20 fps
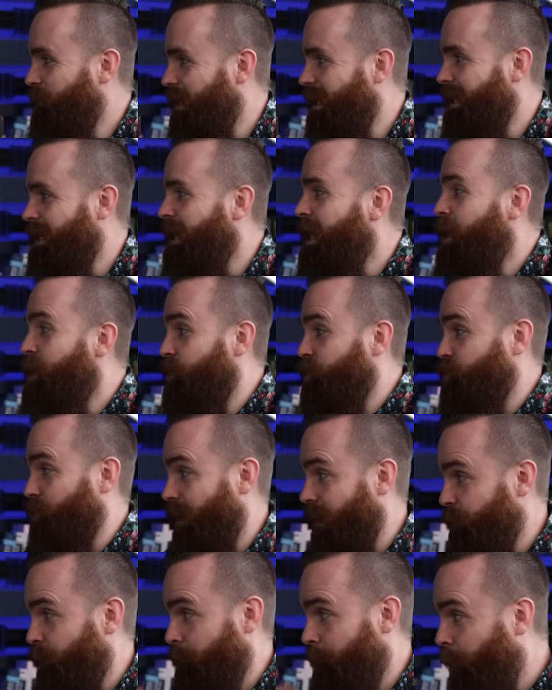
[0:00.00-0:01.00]
we can
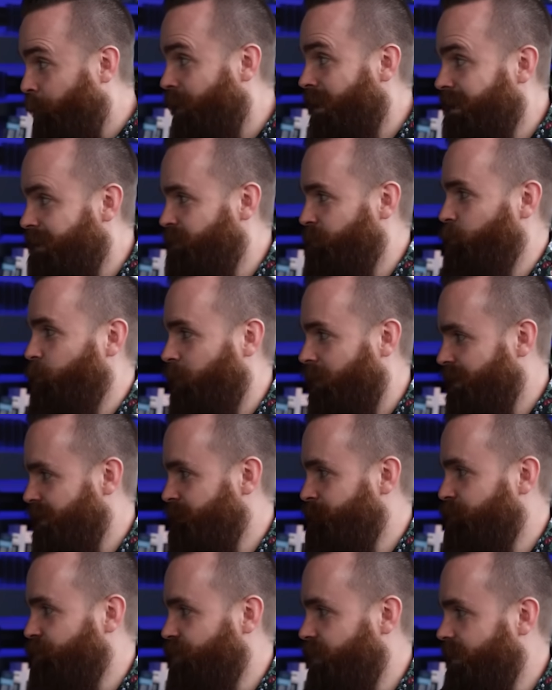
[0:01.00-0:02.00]
try to remote into one of
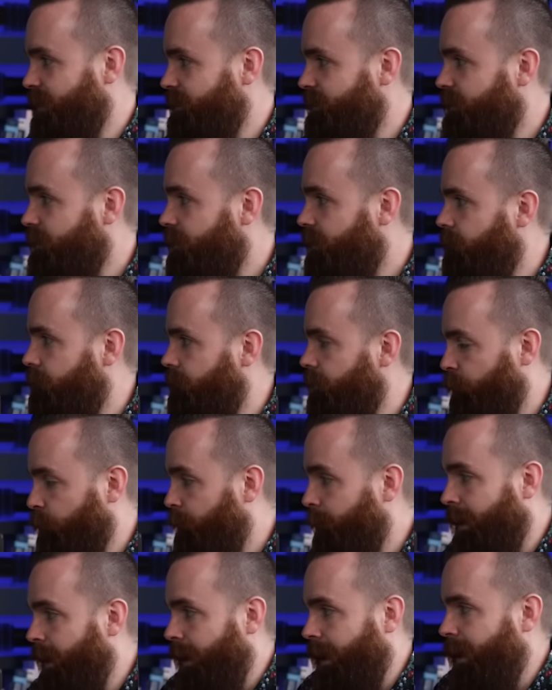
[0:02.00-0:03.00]
these machines. Now
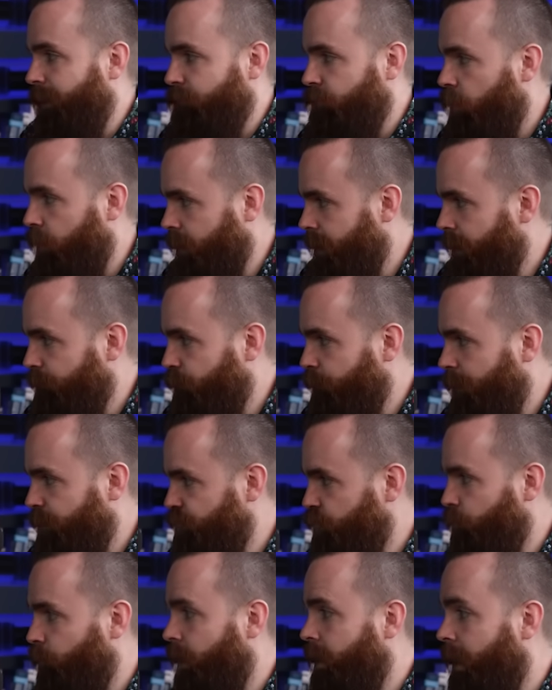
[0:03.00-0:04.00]
we may not have login
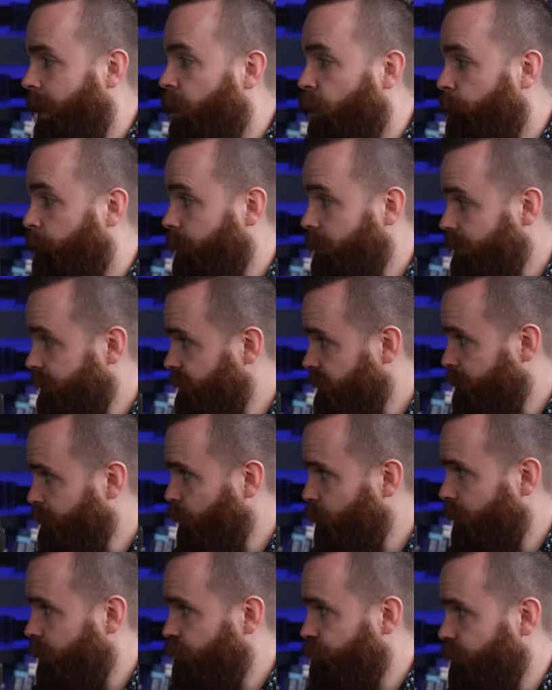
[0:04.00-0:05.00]
information right now, but it's
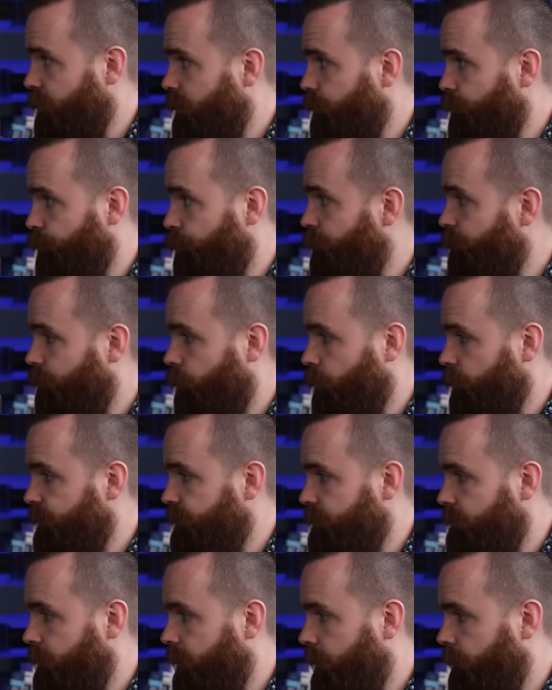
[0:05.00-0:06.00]
something we could try to brute
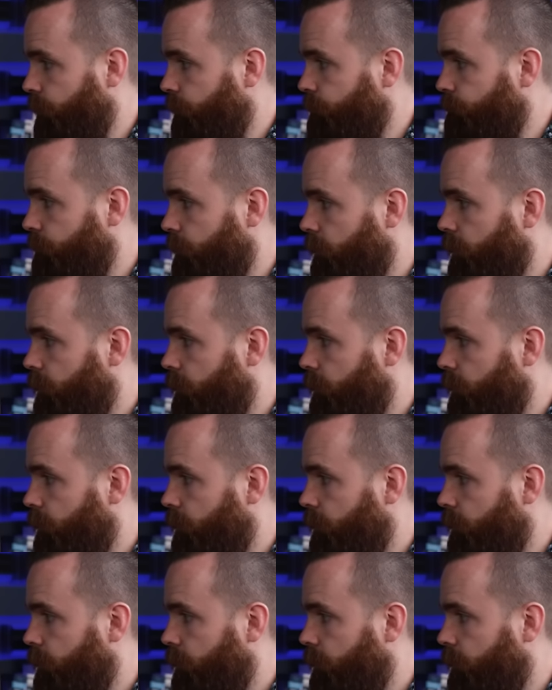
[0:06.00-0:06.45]
force later.